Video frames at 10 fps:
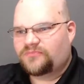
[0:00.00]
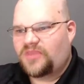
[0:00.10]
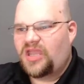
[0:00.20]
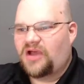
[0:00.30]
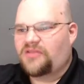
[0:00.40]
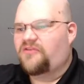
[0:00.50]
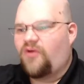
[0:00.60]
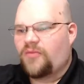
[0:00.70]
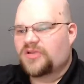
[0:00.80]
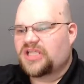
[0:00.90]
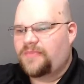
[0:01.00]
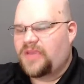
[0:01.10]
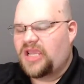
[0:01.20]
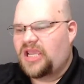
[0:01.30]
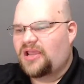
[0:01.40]
The other form is going to
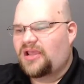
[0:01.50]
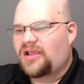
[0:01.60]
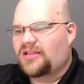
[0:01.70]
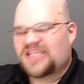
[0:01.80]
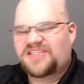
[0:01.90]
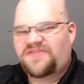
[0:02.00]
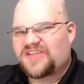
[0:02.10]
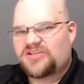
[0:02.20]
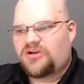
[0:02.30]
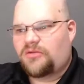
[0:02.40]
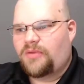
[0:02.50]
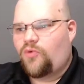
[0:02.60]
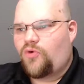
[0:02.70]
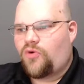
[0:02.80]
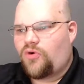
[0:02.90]
be less physical, but
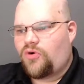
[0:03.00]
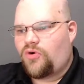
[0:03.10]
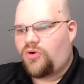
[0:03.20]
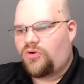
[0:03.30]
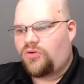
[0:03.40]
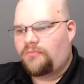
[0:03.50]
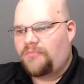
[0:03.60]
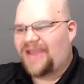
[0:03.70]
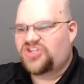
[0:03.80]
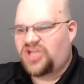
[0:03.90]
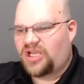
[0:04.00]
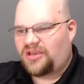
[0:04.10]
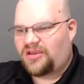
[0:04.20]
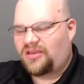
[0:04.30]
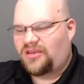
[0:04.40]
more
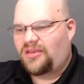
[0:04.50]
magic,